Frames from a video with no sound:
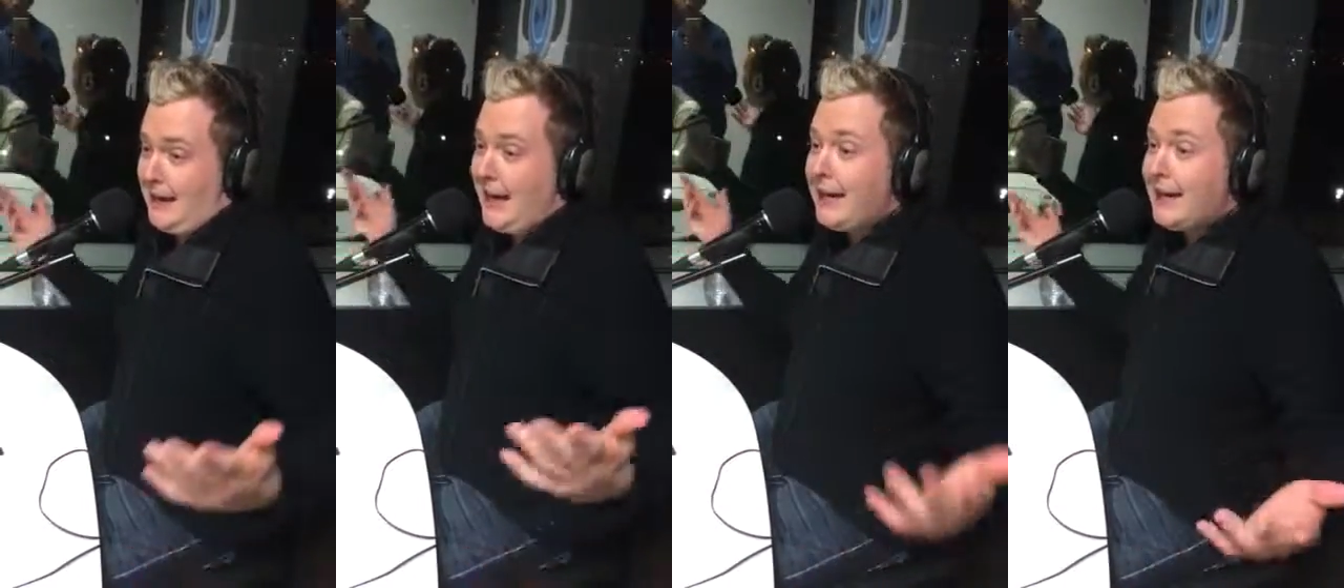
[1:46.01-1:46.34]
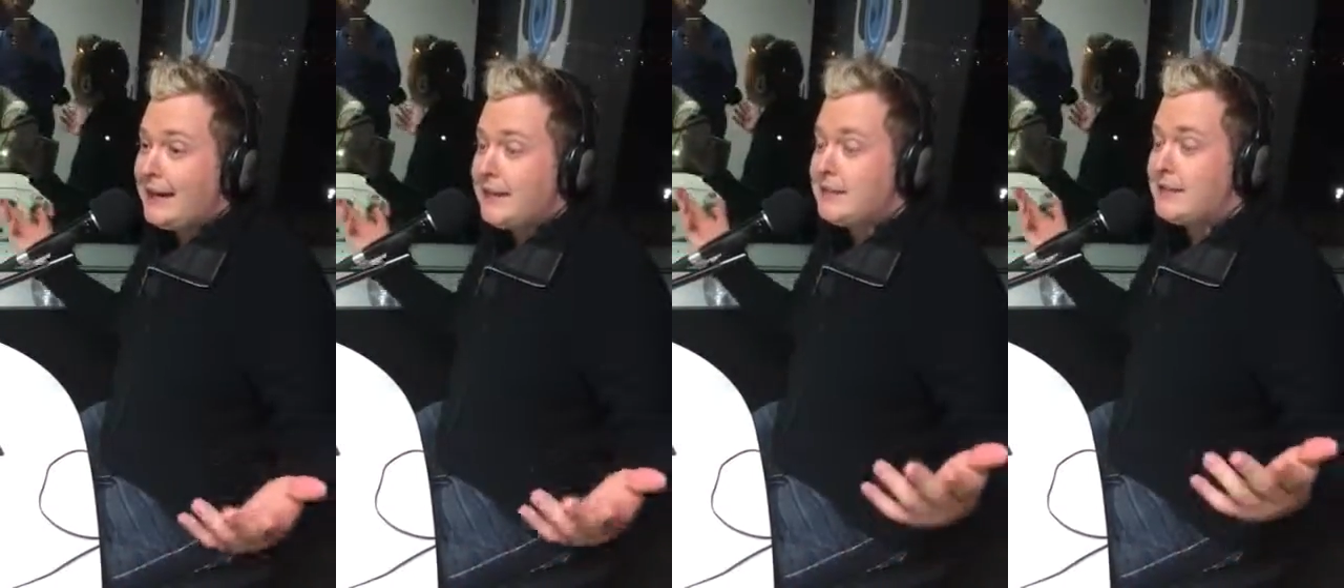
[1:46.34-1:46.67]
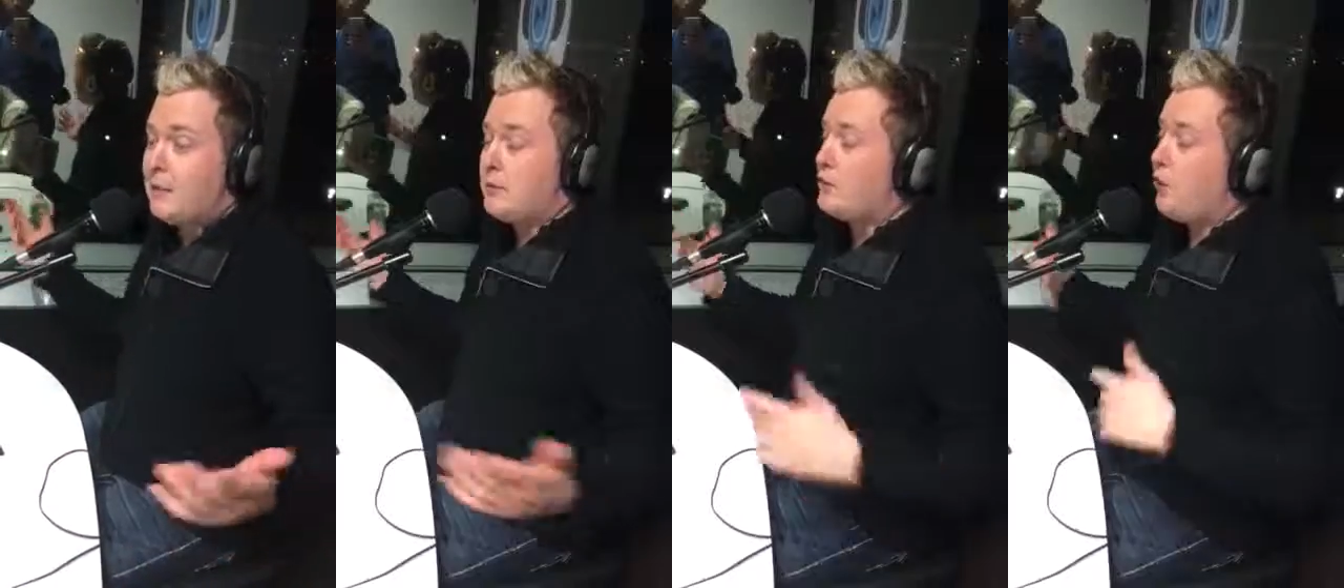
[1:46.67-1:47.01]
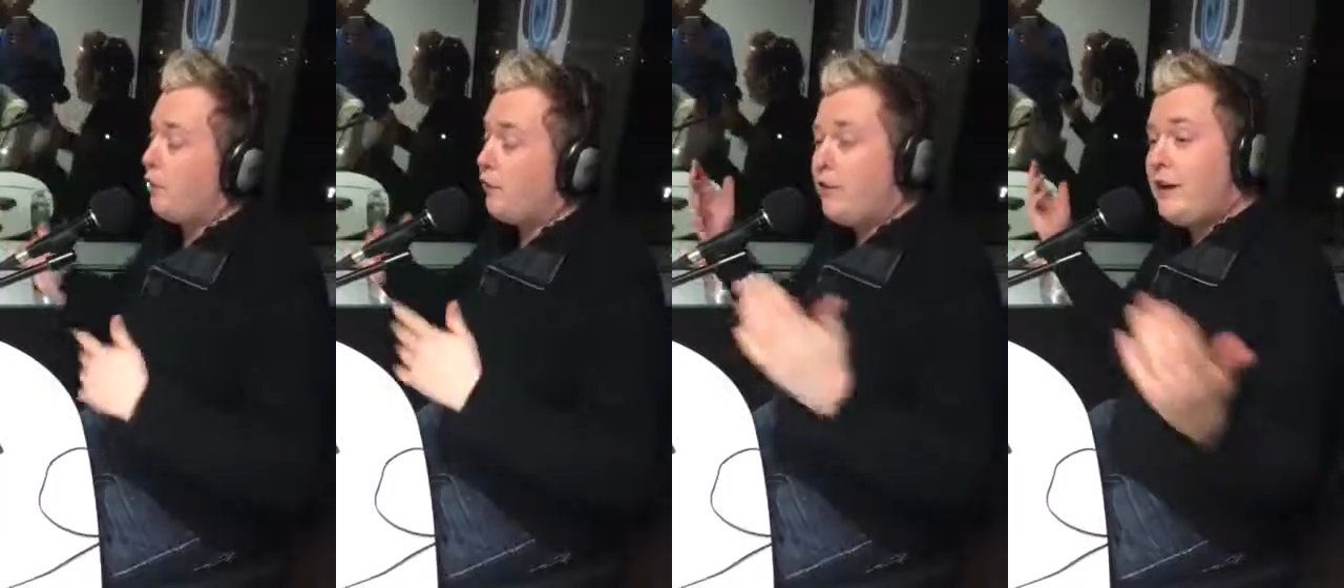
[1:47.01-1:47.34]
nakedness. There was
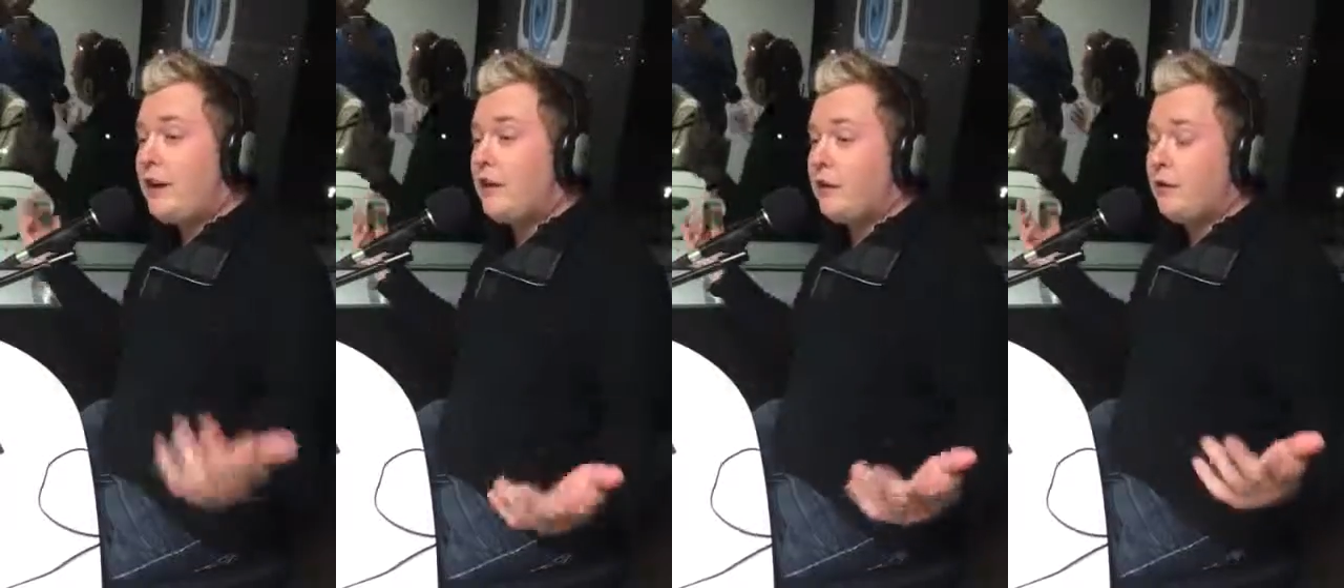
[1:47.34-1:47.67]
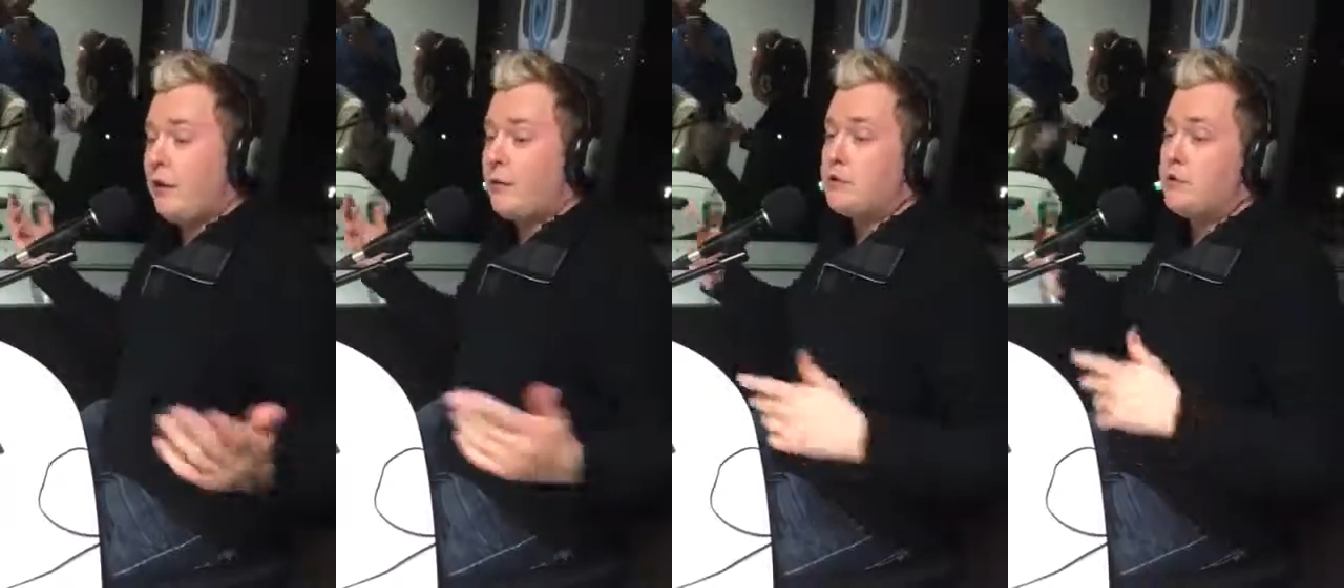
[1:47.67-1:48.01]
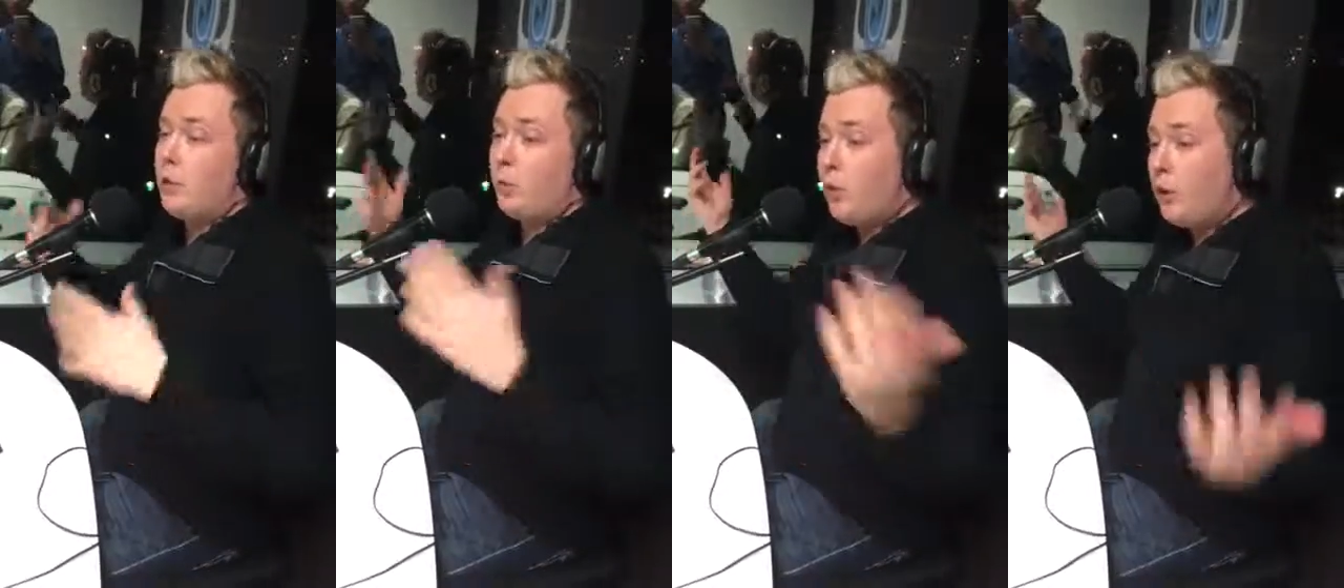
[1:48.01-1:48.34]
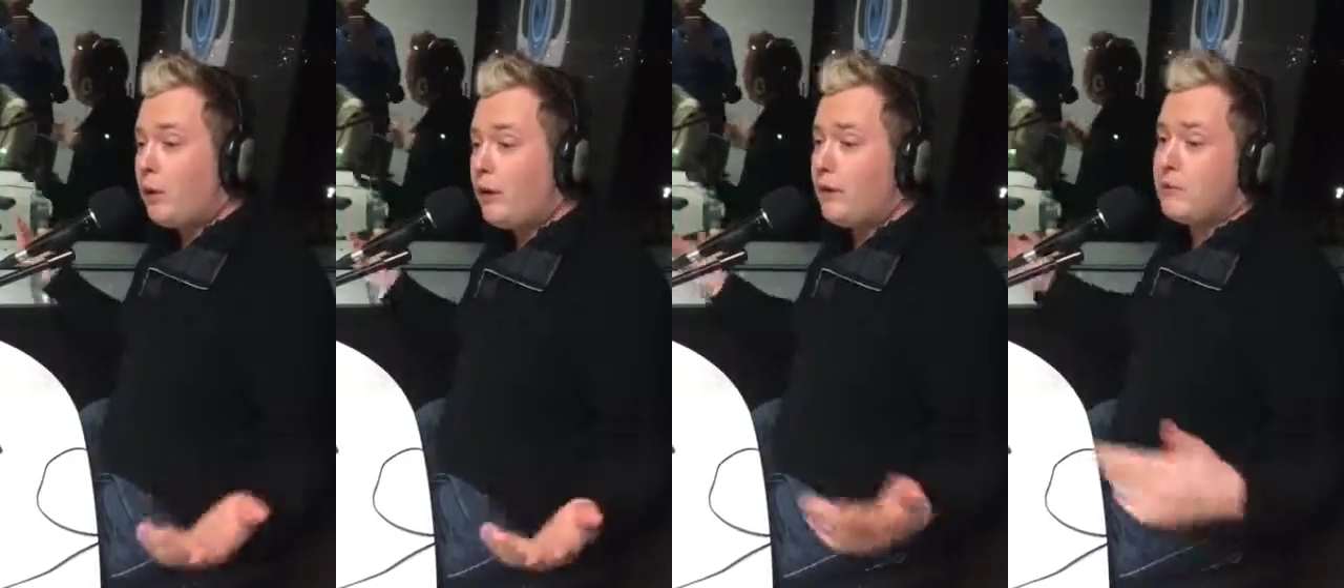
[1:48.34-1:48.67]
no fear. There was no worry.